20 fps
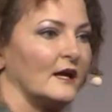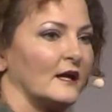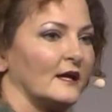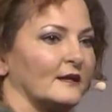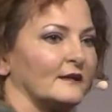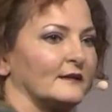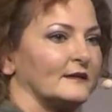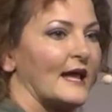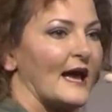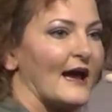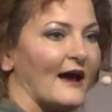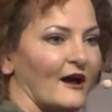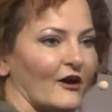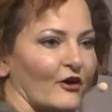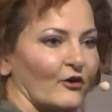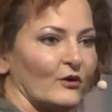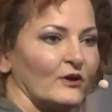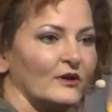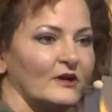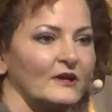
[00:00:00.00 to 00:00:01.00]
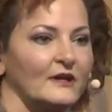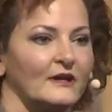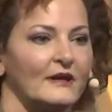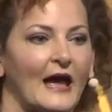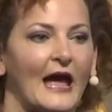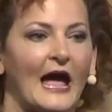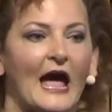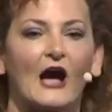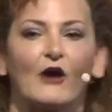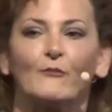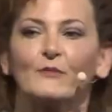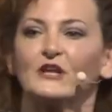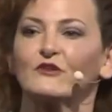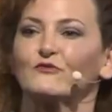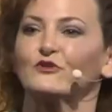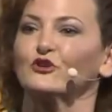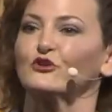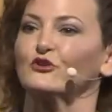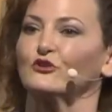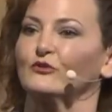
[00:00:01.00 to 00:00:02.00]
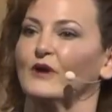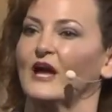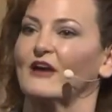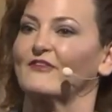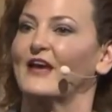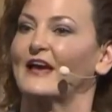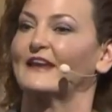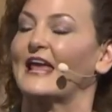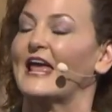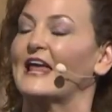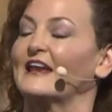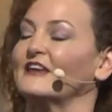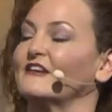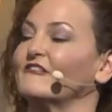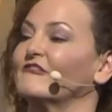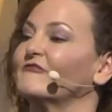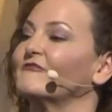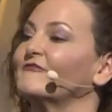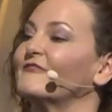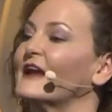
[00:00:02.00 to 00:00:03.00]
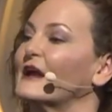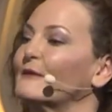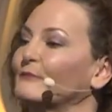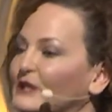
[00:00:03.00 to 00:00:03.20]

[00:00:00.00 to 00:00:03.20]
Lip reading: Now, how many of you have had any family